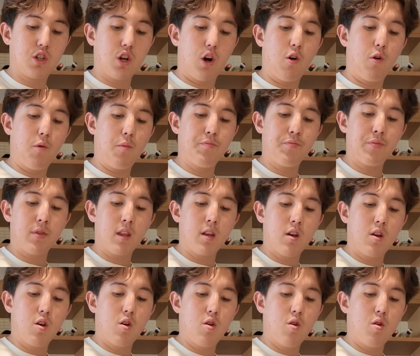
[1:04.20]
So
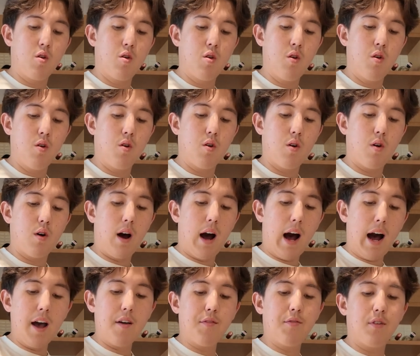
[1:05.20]

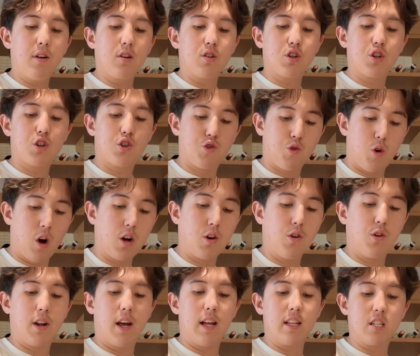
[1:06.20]
I've
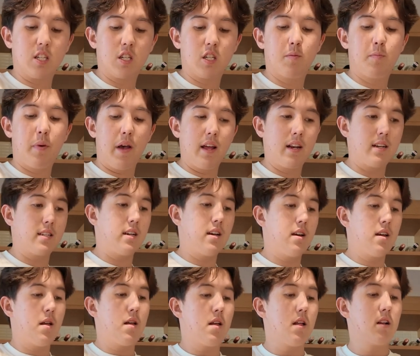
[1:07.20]
struggled and spent
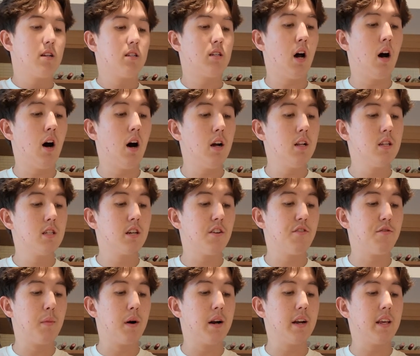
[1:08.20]
tons
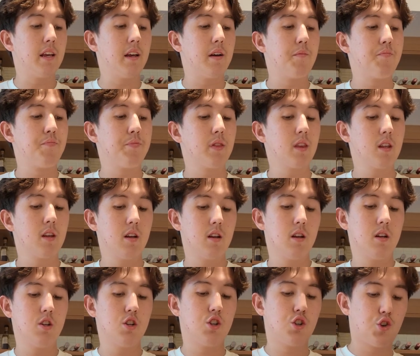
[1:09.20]
of money
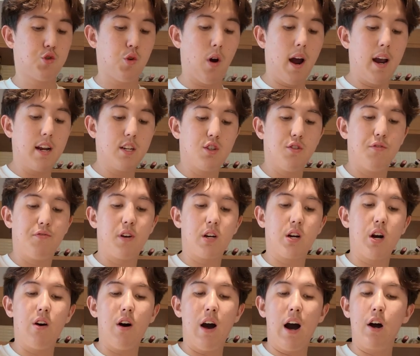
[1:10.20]
trying to
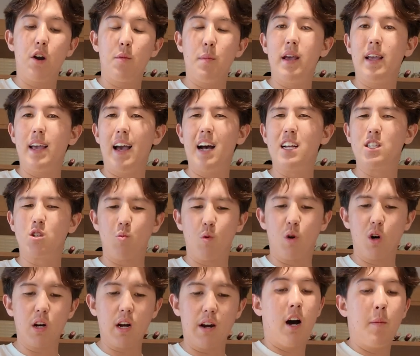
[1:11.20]
figure out how to make ads
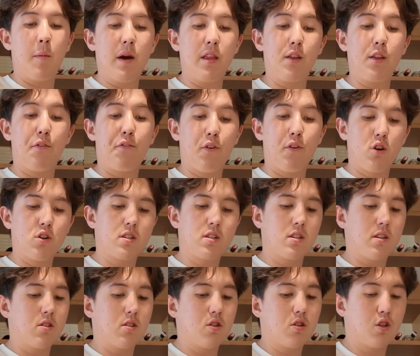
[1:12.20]
work. And the
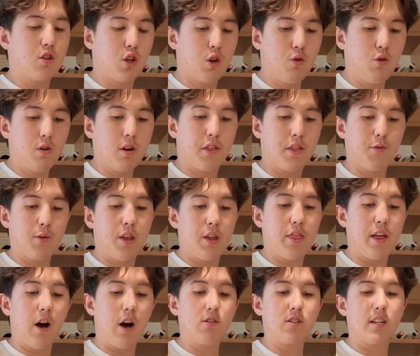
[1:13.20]
first 2,000 to
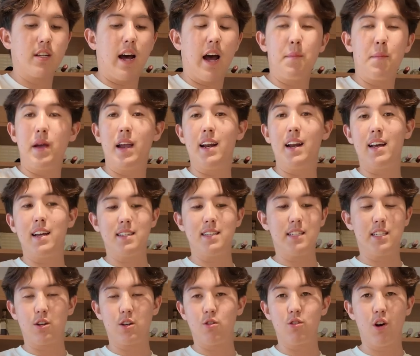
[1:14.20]
3,000, I made
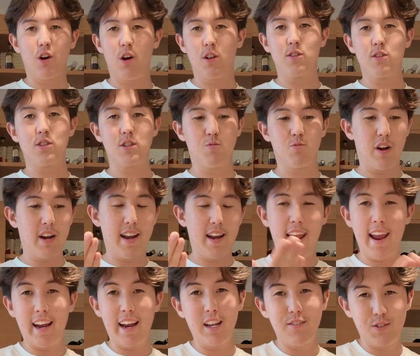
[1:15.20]
$0. Went
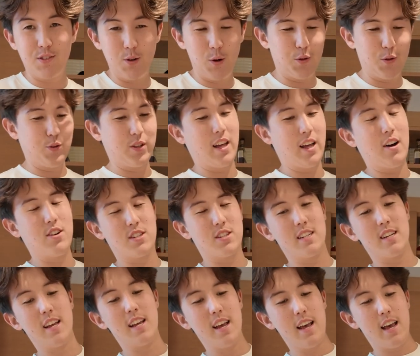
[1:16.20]
negative 2,000 to
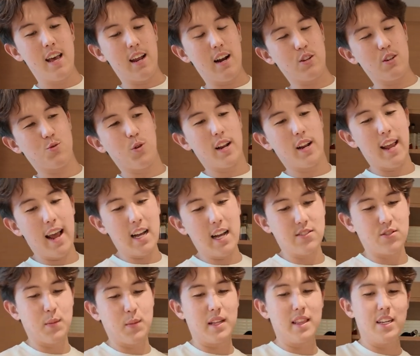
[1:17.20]
3,000, and I was running
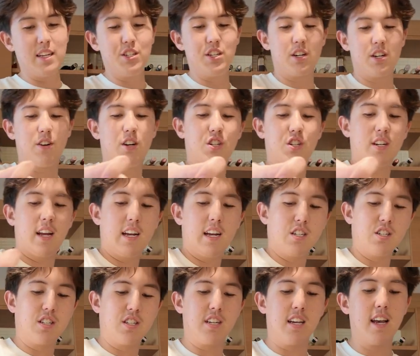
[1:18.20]
ads for my lead generation
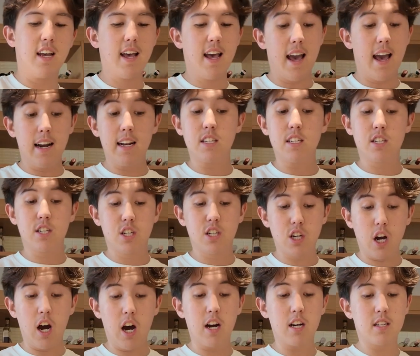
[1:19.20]
agency, and it
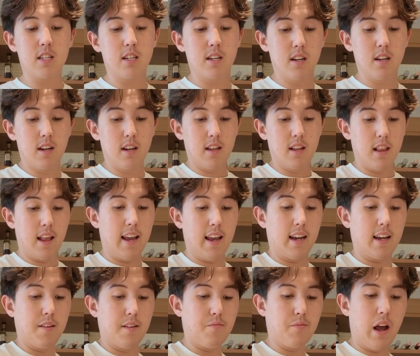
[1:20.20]
sucked.
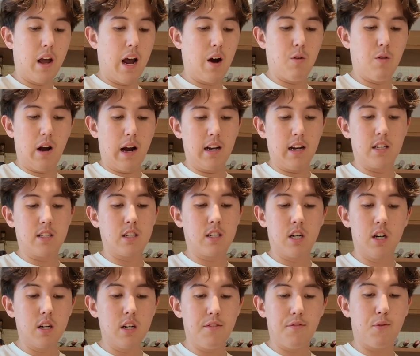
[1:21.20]
Like I
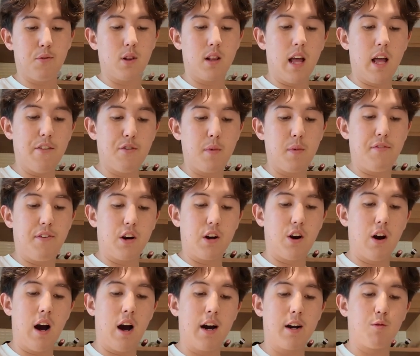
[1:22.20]
couldn't for the life of me
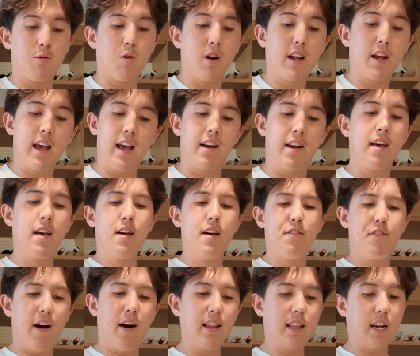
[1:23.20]
figure out how to run it. And
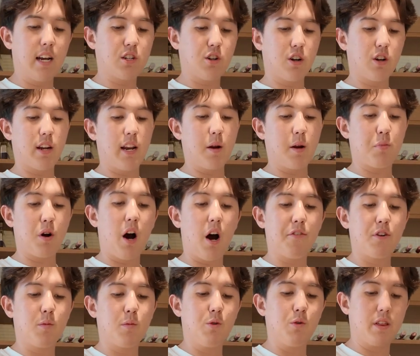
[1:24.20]
finally, I started getting
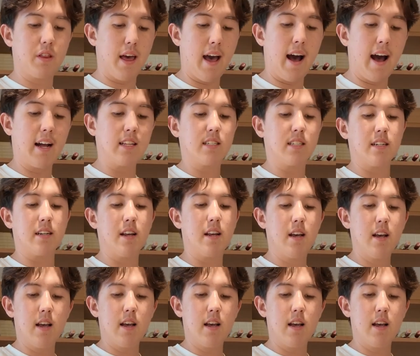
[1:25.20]
profitable with ads, and